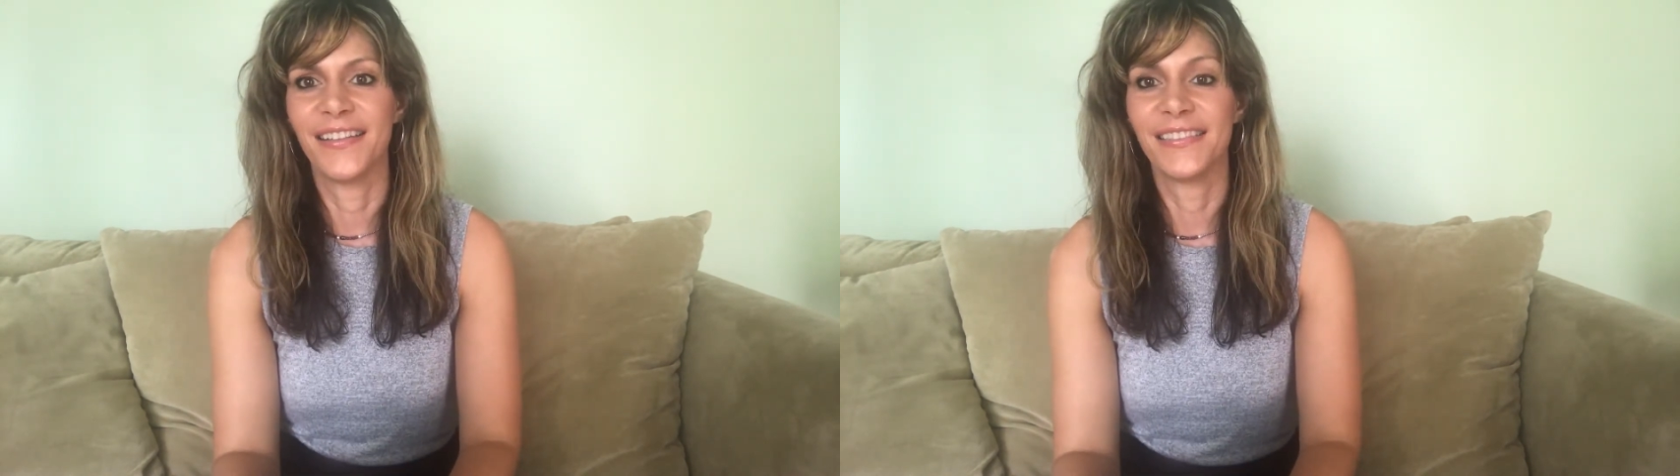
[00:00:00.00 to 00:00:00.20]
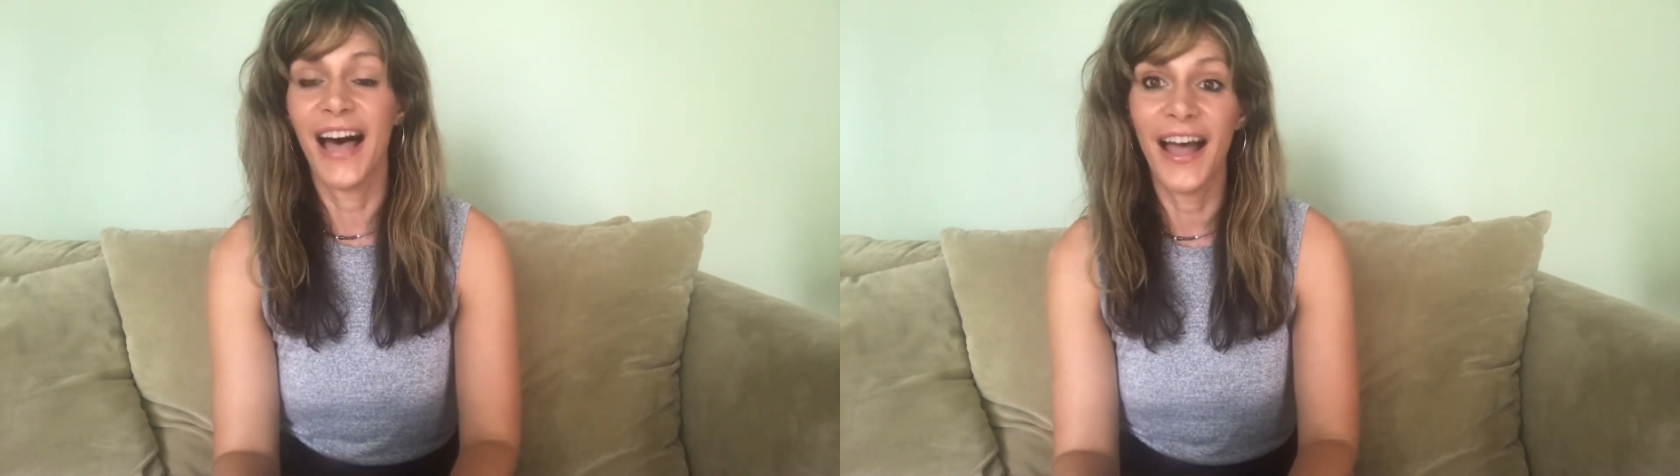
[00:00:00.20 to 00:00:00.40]

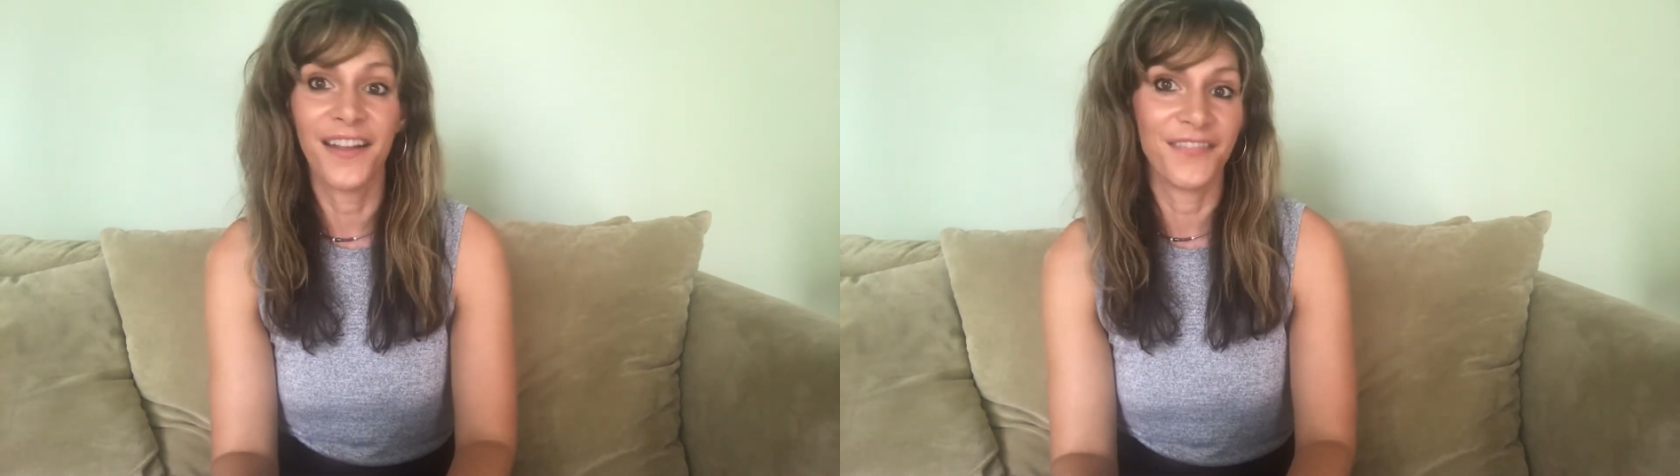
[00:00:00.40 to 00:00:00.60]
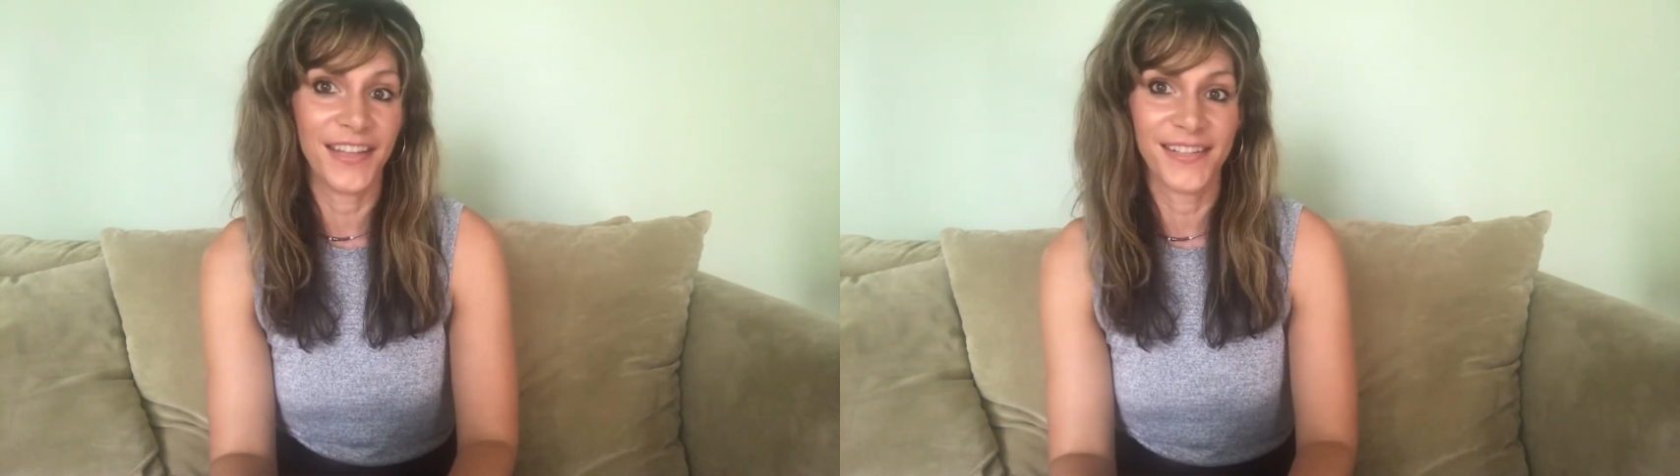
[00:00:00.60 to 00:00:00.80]
lot
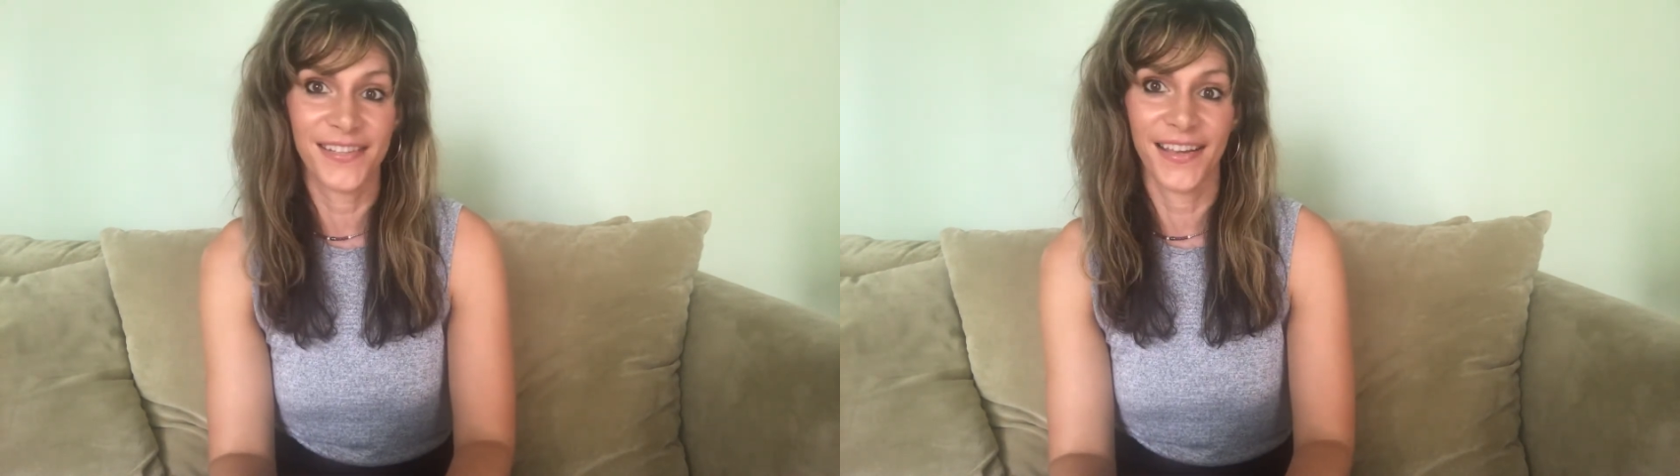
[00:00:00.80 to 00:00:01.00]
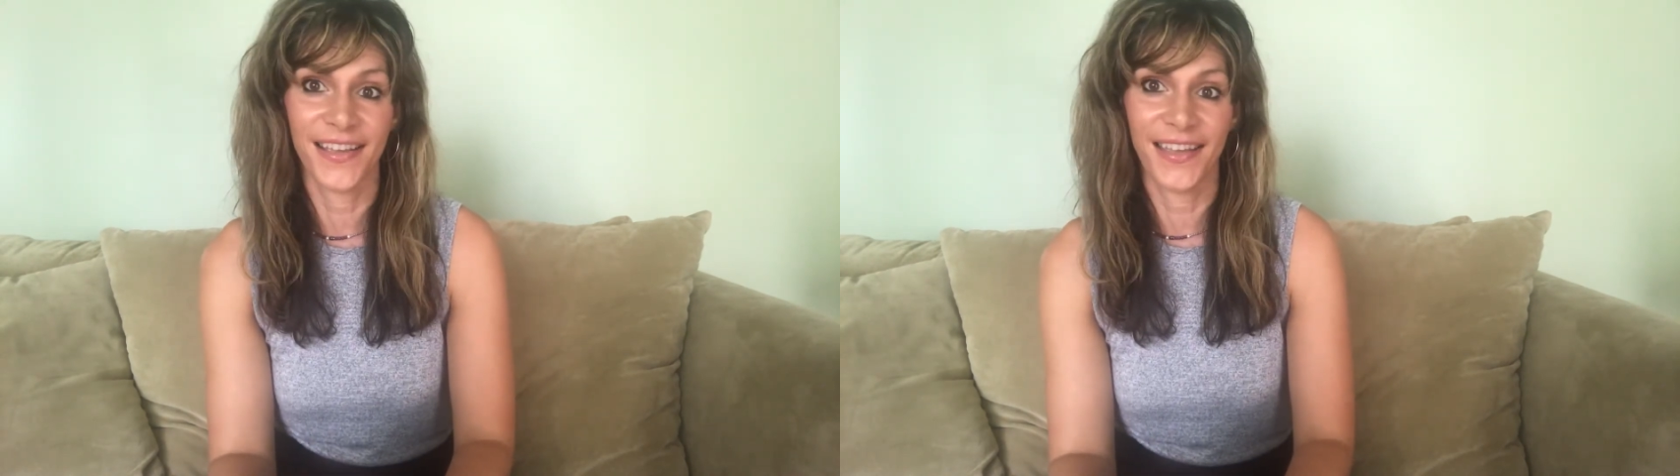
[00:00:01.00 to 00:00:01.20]
of
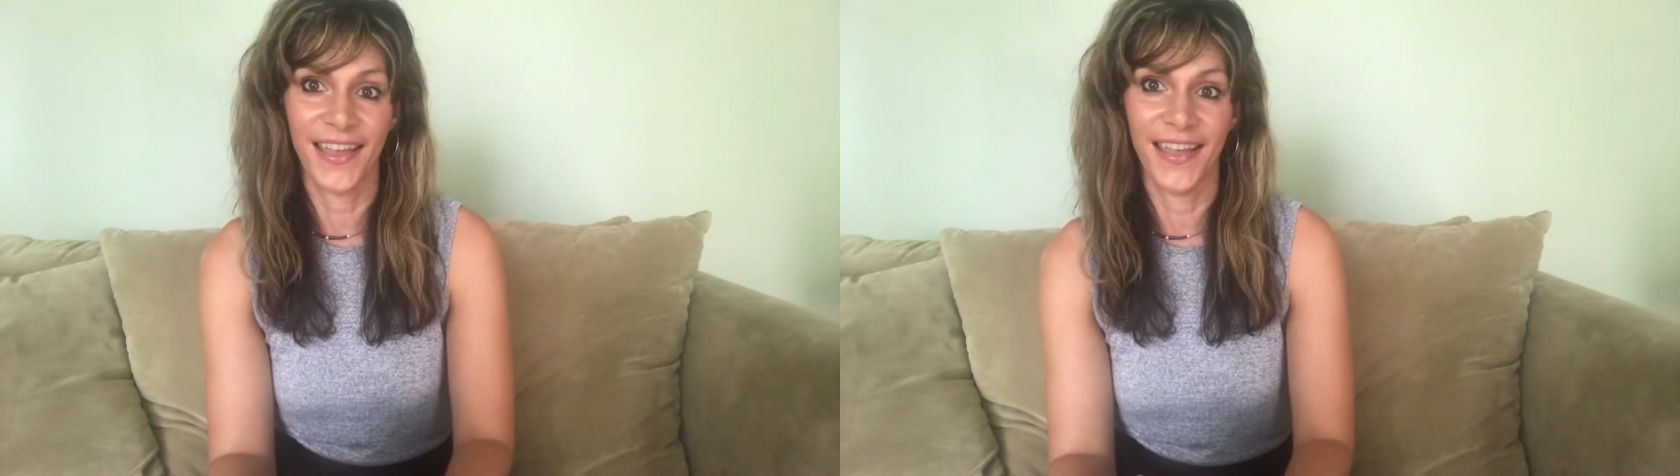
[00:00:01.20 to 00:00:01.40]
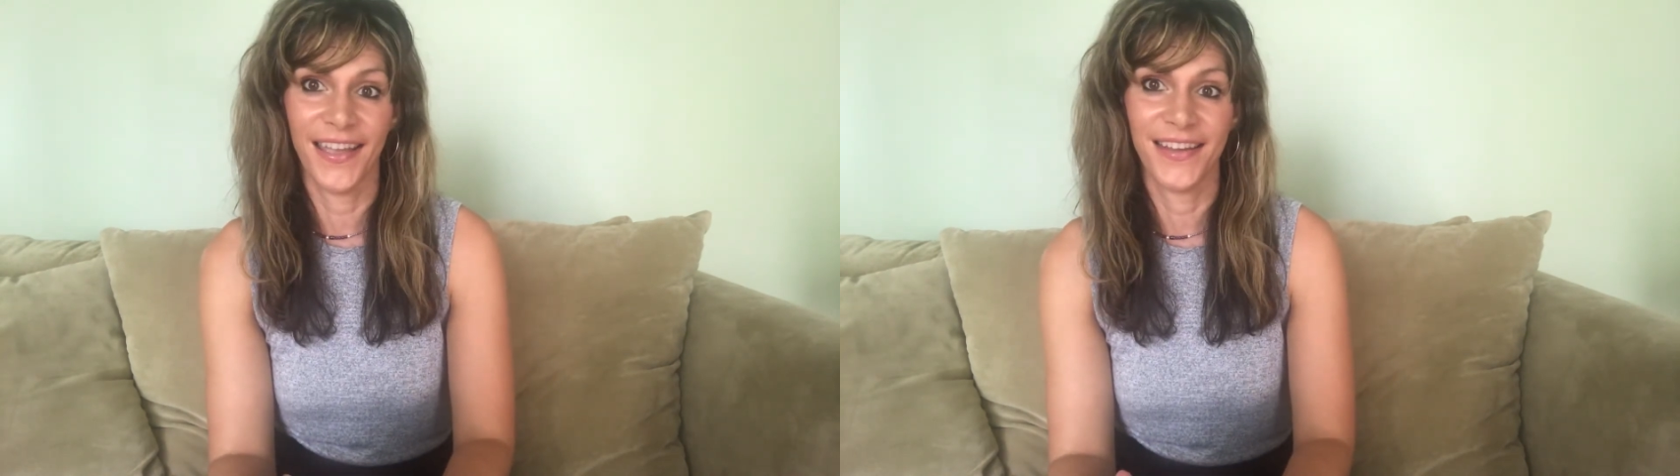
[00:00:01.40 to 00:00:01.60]
insight
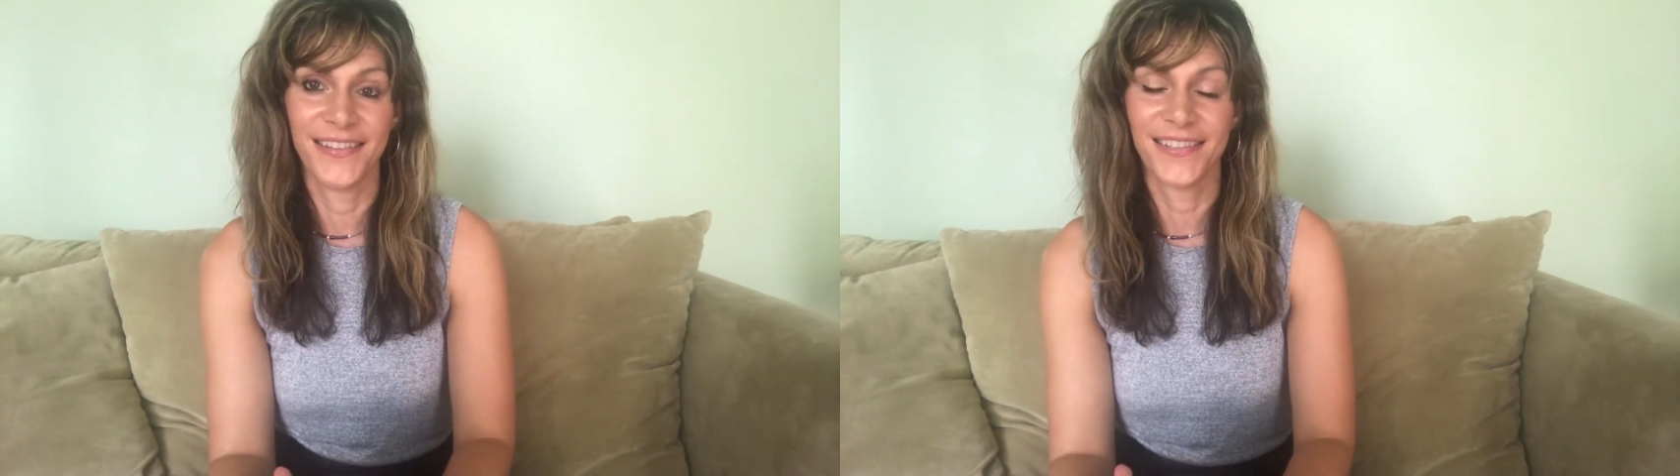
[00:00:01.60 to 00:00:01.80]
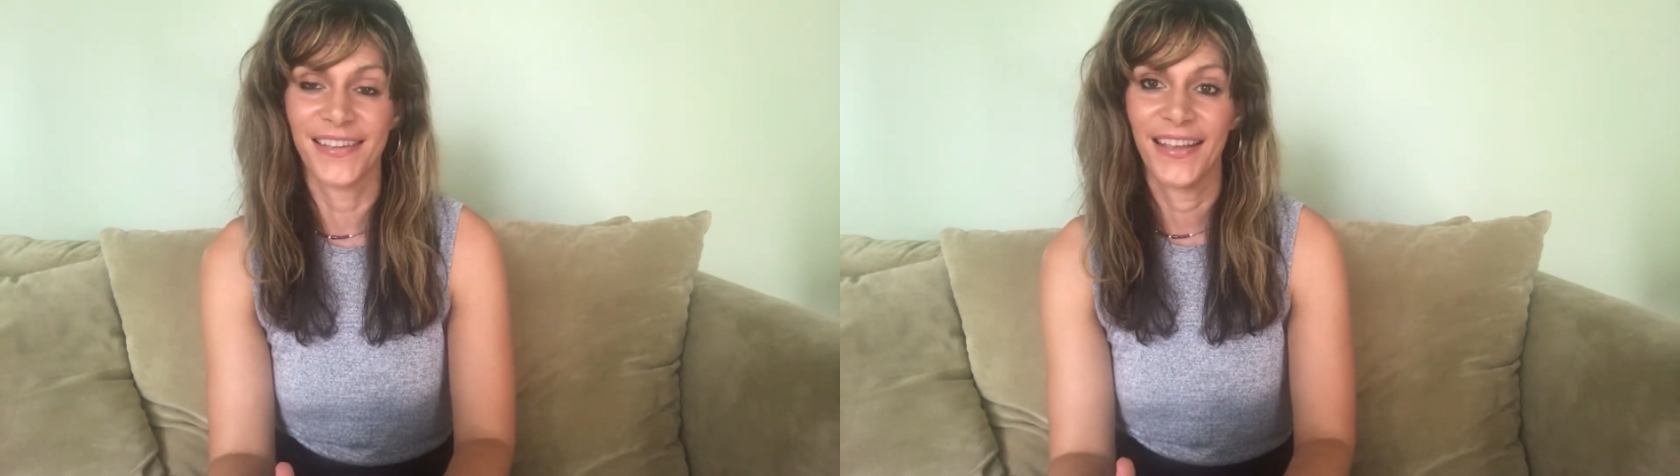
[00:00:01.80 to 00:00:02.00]

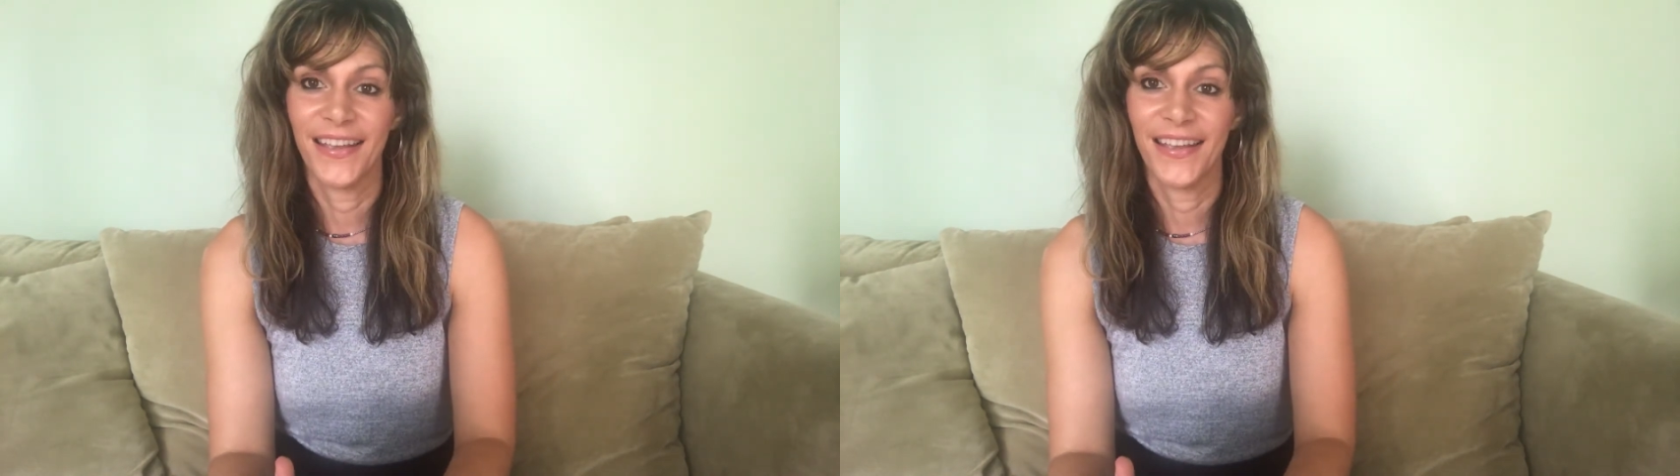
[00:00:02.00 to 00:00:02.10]
and